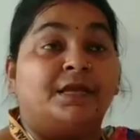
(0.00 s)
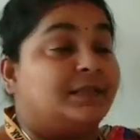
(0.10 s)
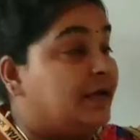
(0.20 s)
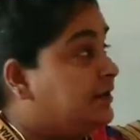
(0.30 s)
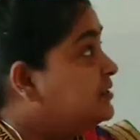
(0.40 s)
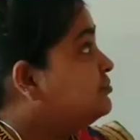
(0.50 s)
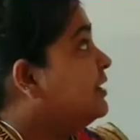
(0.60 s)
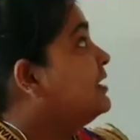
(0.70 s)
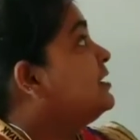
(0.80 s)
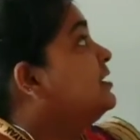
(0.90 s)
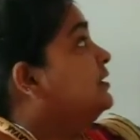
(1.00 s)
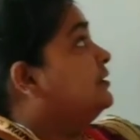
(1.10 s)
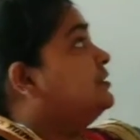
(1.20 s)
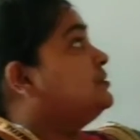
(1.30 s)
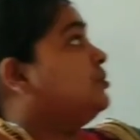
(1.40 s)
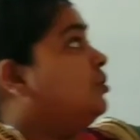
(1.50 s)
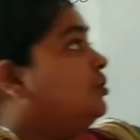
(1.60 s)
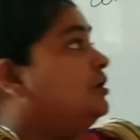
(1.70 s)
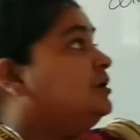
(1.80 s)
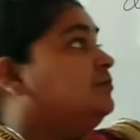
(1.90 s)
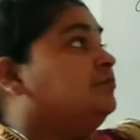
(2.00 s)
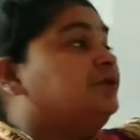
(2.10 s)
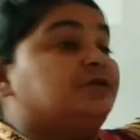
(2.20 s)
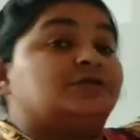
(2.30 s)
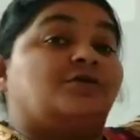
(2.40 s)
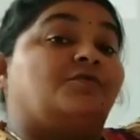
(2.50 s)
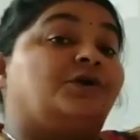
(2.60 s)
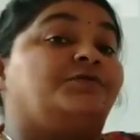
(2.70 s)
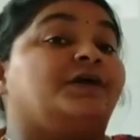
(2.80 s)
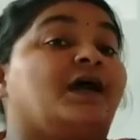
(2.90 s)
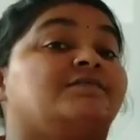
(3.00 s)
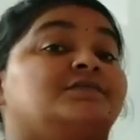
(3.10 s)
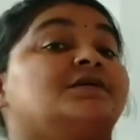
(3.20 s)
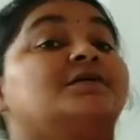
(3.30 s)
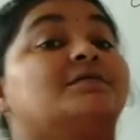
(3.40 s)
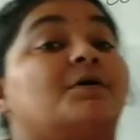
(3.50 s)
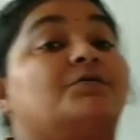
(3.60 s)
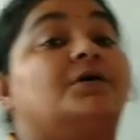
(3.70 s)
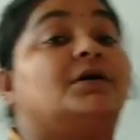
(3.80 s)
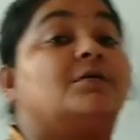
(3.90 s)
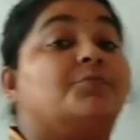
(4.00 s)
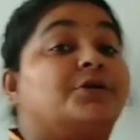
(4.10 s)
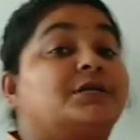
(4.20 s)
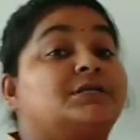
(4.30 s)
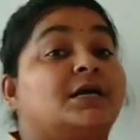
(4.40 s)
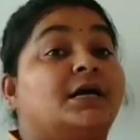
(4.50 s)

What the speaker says: That is why these all components, what we have studied about the components,